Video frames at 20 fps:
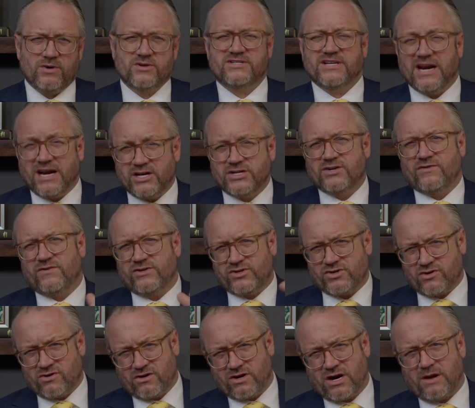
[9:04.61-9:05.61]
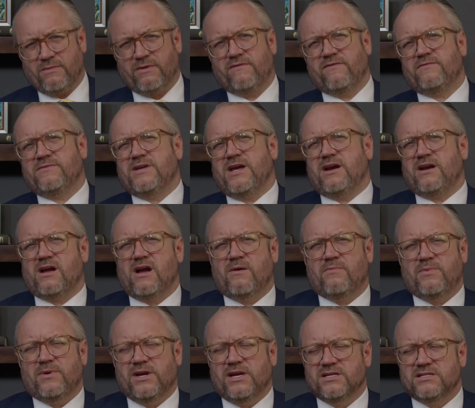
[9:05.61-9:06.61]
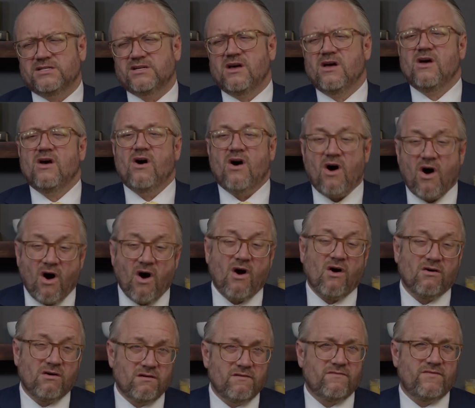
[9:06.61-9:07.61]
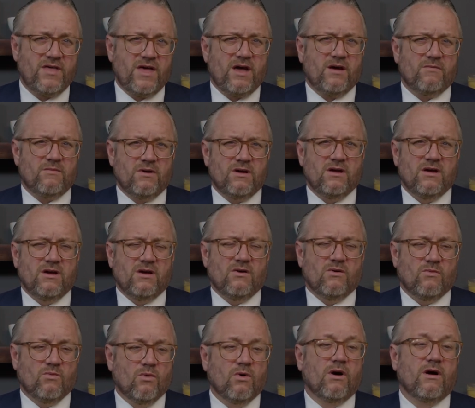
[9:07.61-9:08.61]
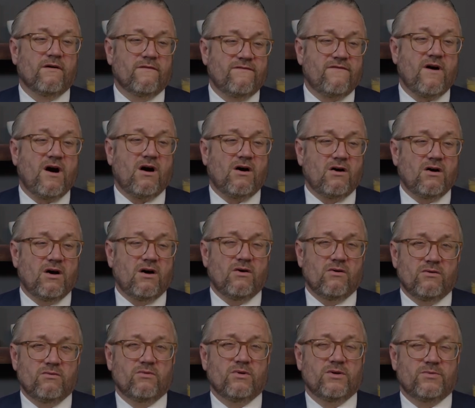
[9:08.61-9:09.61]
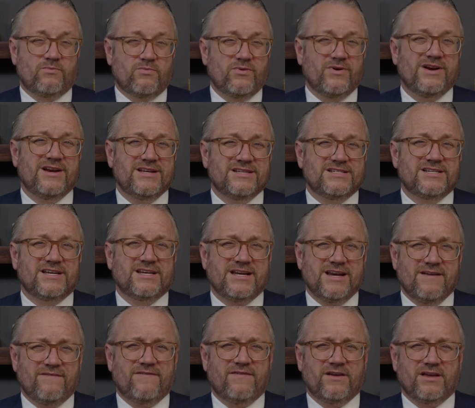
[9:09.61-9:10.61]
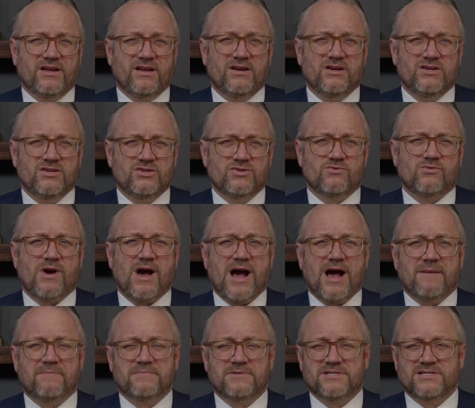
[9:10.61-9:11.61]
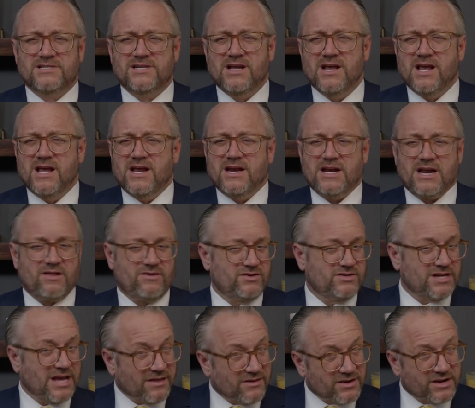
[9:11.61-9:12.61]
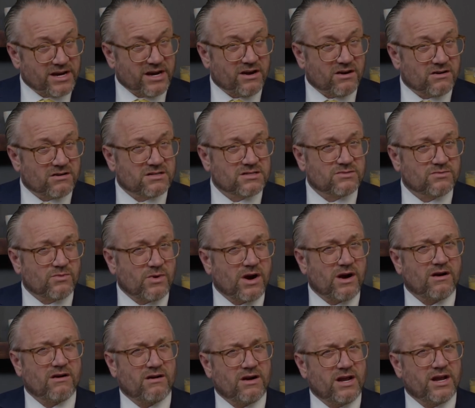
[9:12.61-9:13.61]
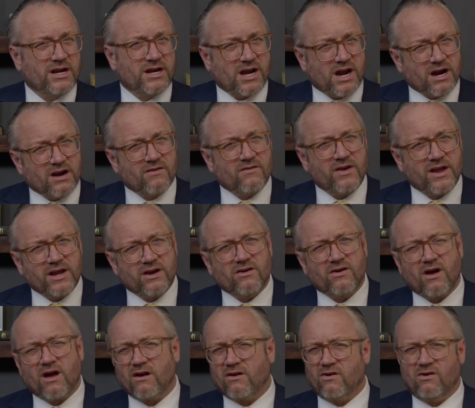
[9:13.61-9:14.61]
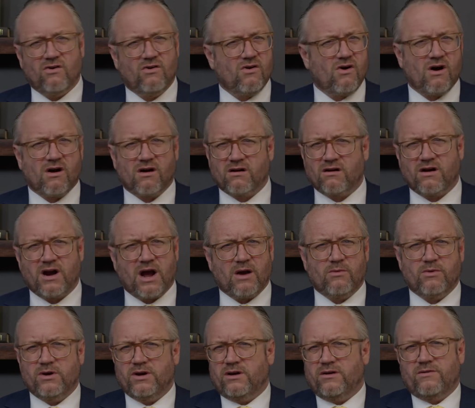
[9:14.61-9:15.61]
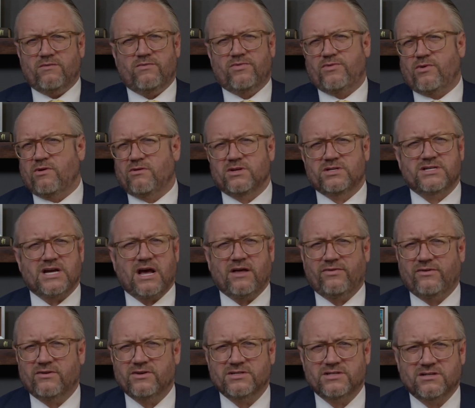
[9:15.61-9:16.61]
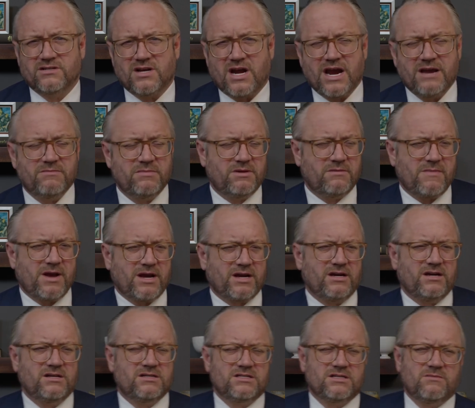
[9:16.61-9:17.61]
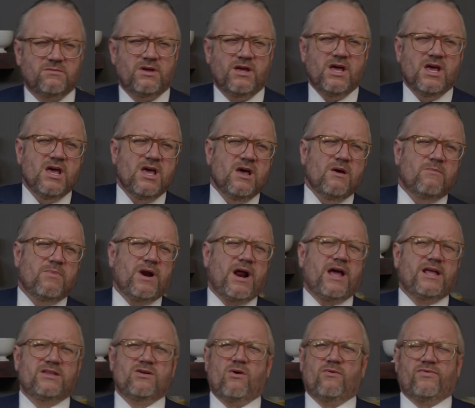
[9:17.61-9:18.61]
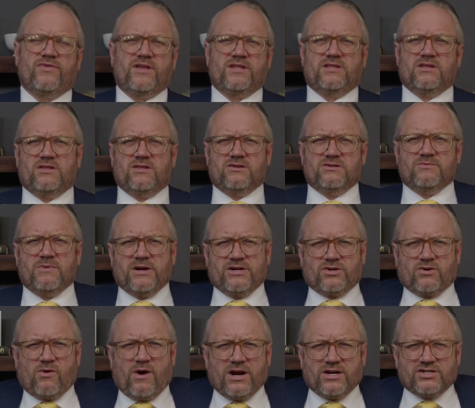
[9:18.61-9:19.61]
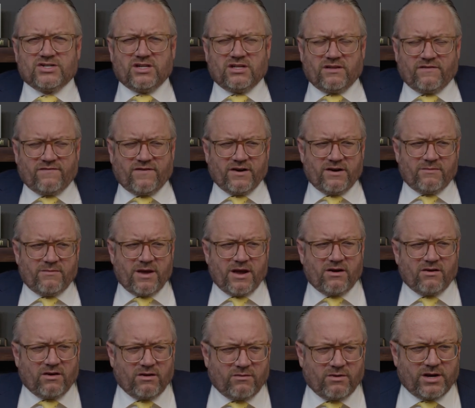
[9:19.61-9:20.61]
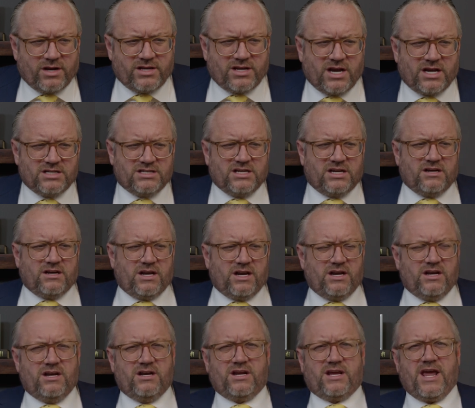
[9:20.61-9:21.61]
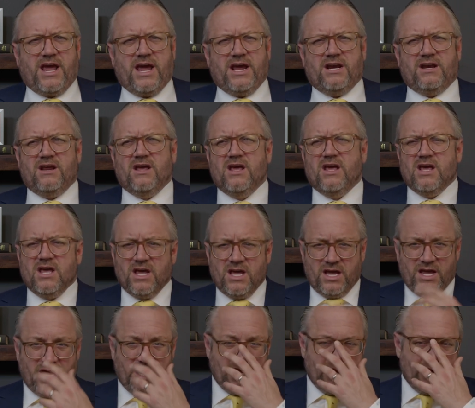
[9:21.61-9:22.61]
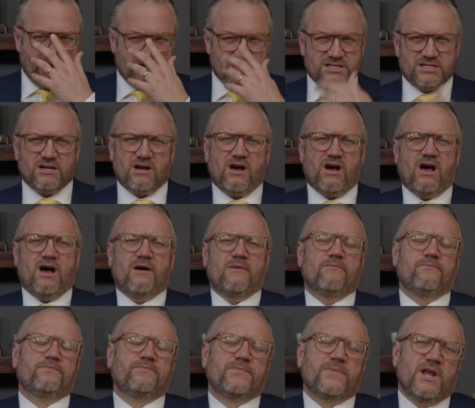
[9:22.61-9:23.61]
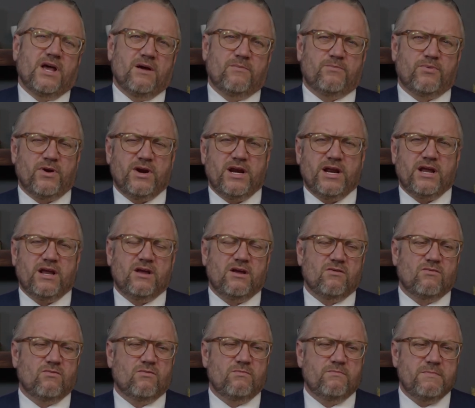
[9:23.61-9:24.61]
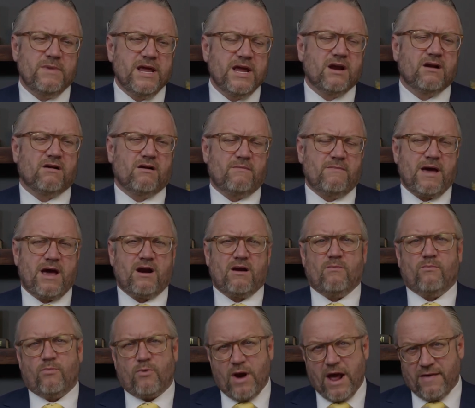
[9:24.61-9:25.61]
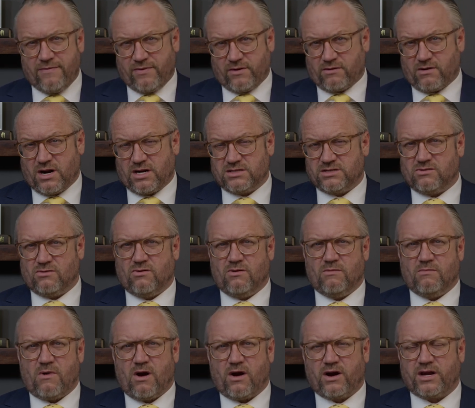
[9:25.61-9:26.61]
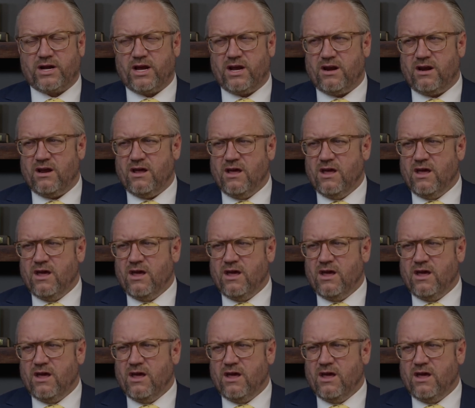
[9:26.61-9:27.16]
percentage of return coming from ten companies, all of them were followed with pretty significant drops. Now, there's other years where it kind of lingered on a little longer. I wouldn't throw this out there as a timing mechanism, but I don't think that there's much question that fundamentally what it does in indicate is um, a pretty meager amount of breadth across the whole market,